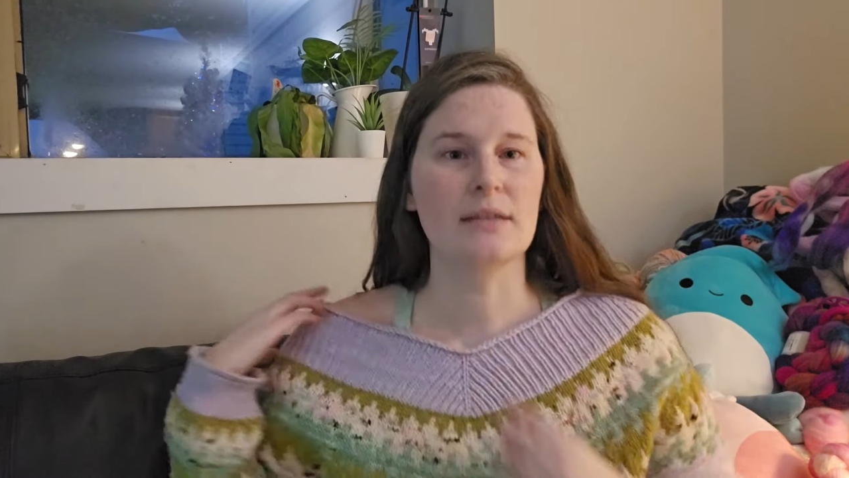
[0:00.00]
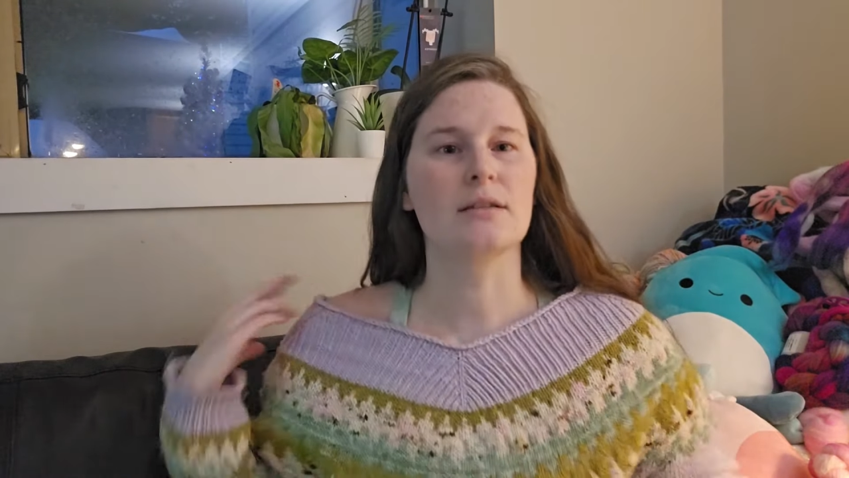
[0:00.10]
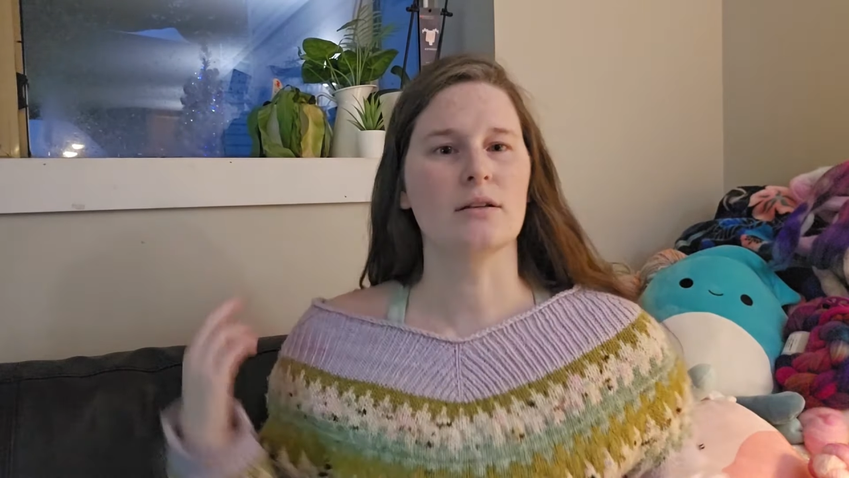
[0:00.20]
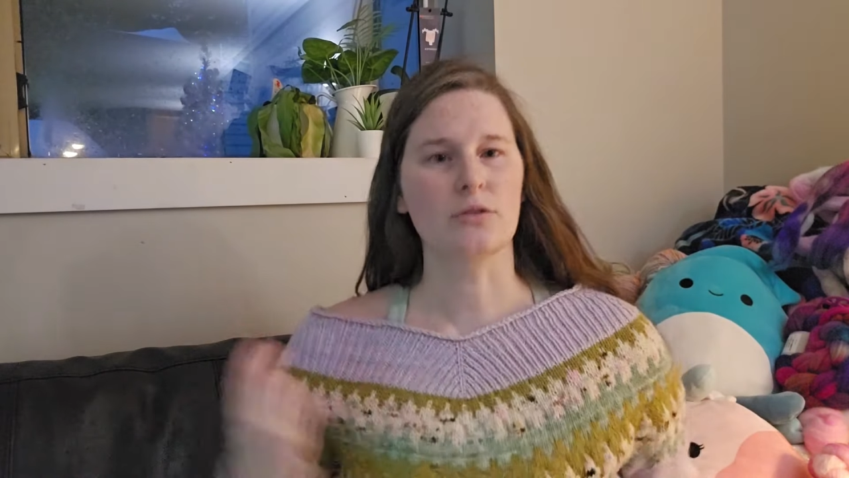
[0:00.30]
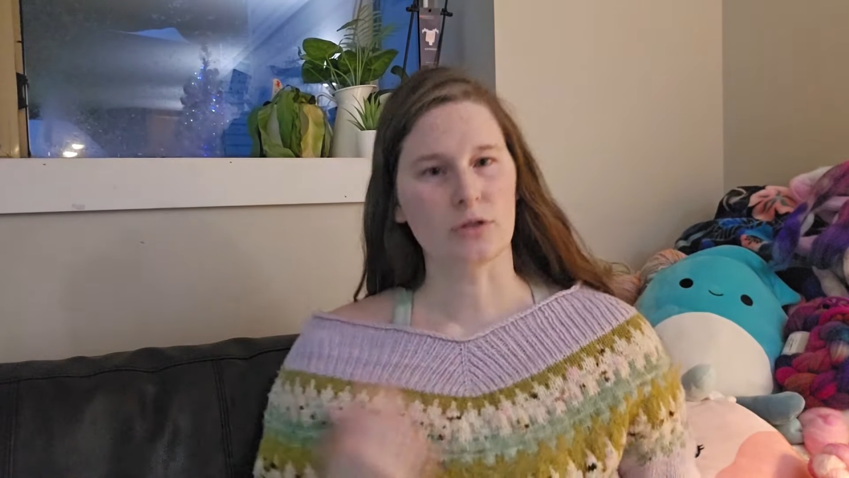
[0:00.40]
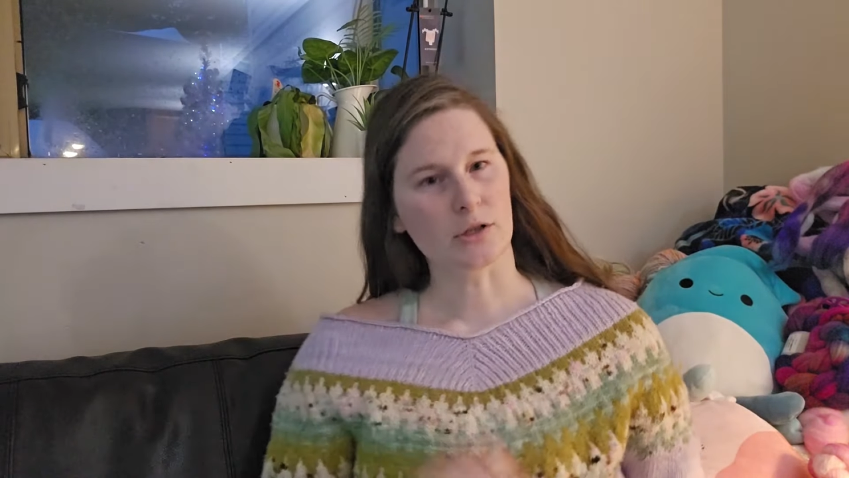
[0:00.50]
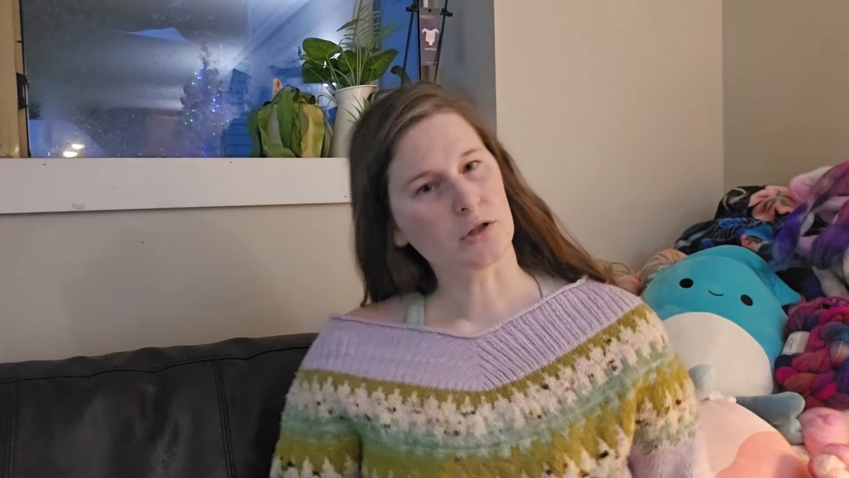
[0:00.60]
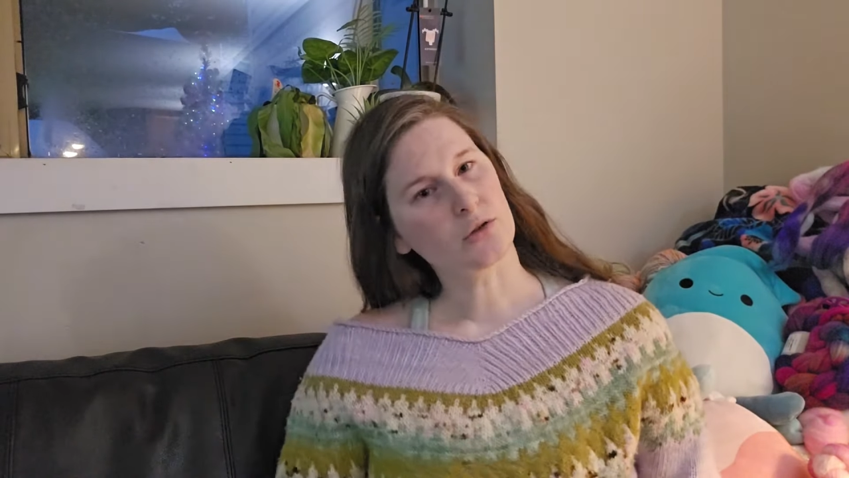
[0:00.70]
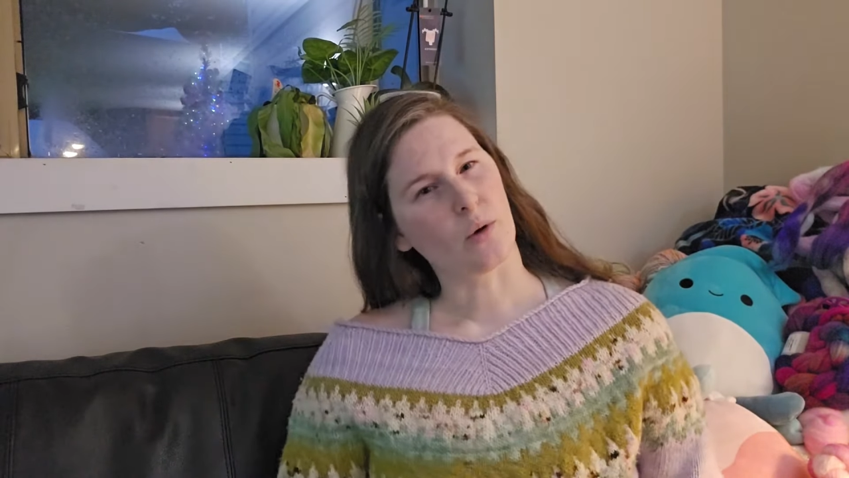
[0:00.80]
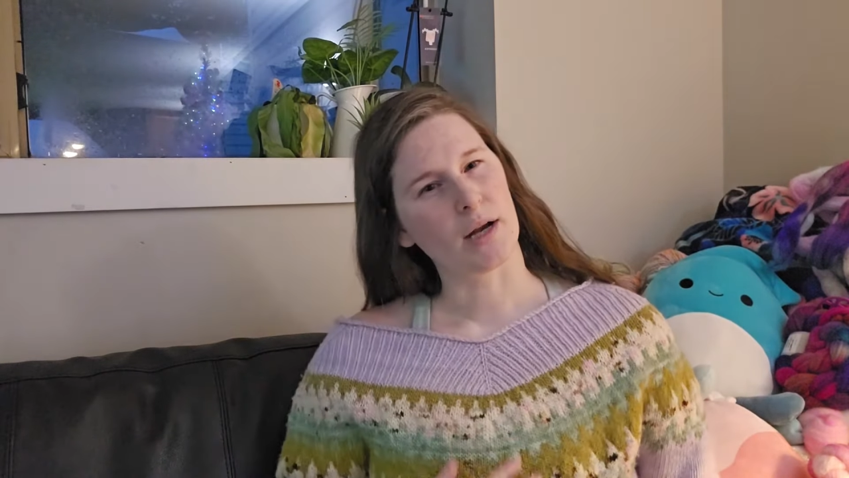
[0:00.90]
still
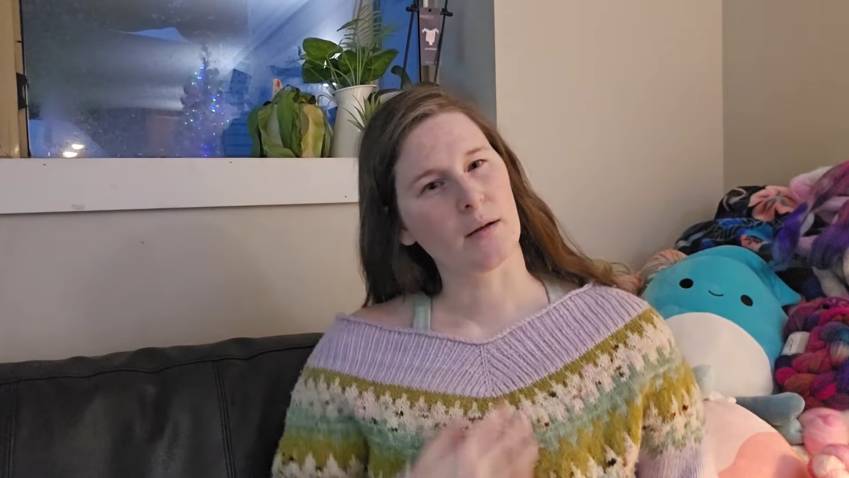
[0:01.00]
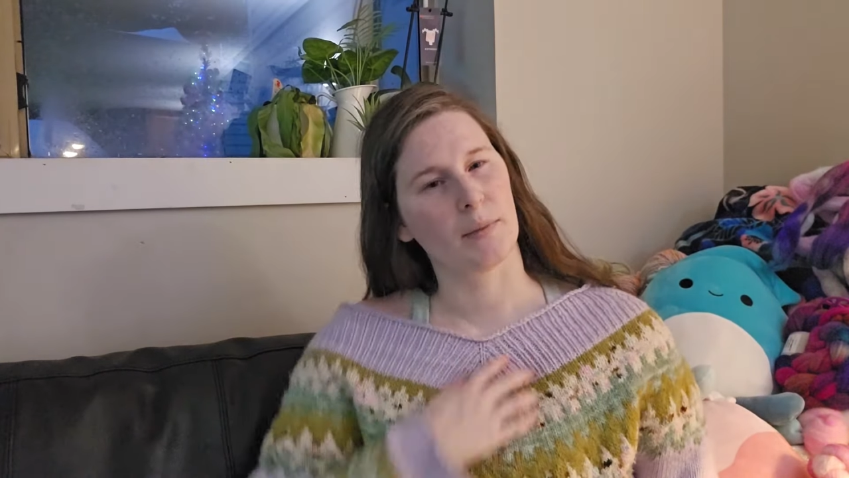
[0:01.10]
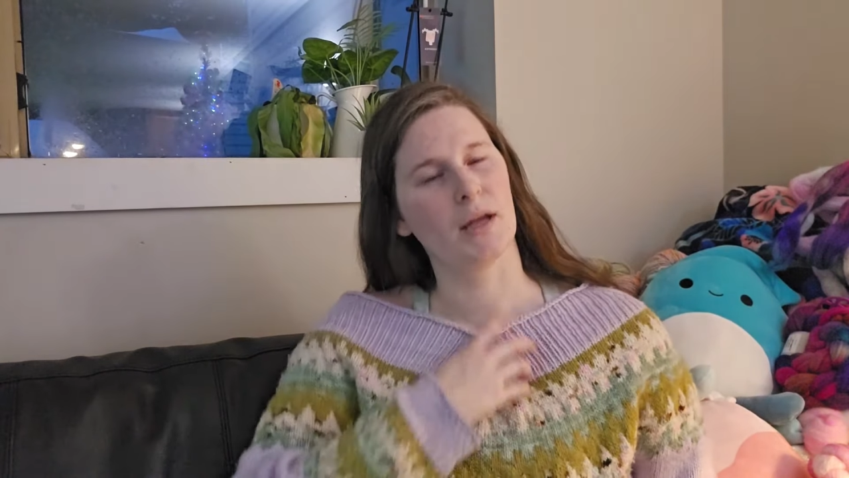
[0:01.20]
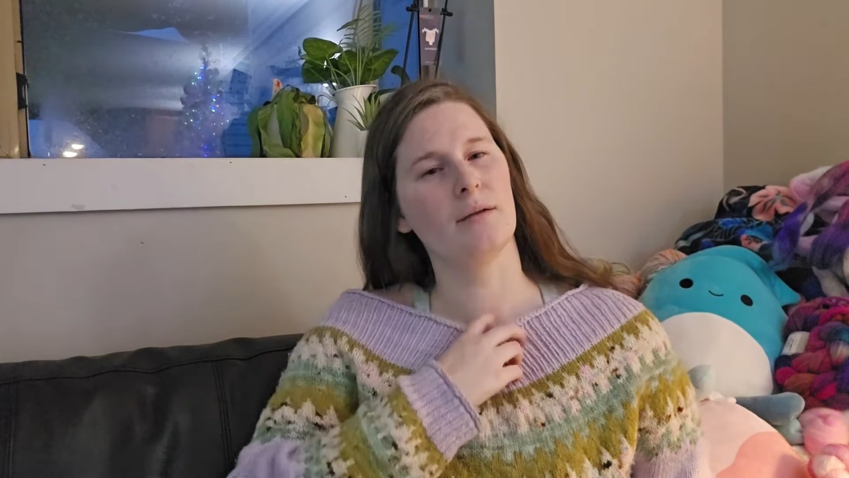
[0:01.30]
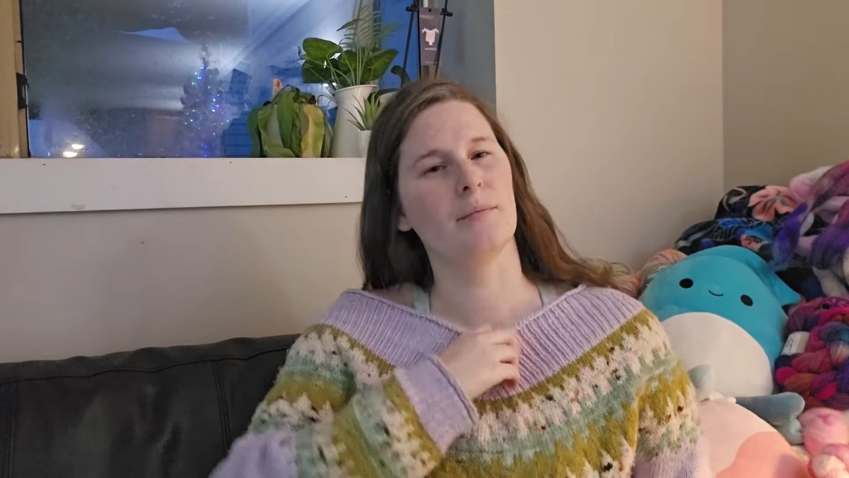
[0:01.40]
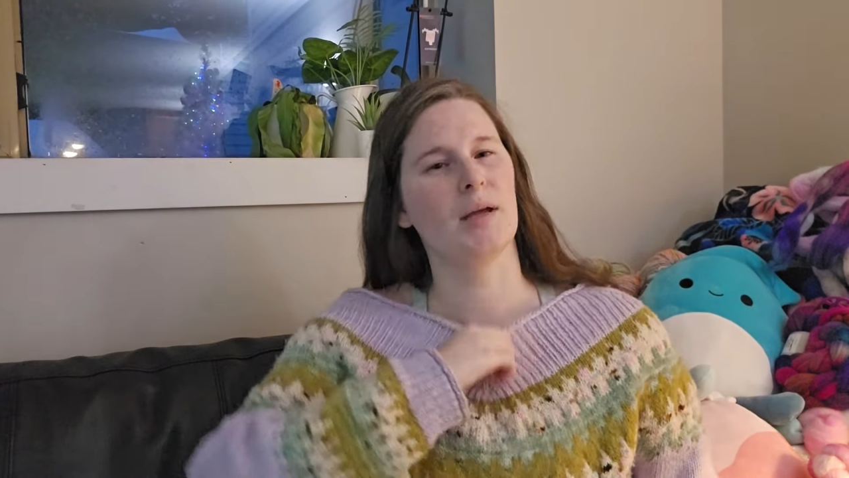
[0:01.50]
stretches quite a bit,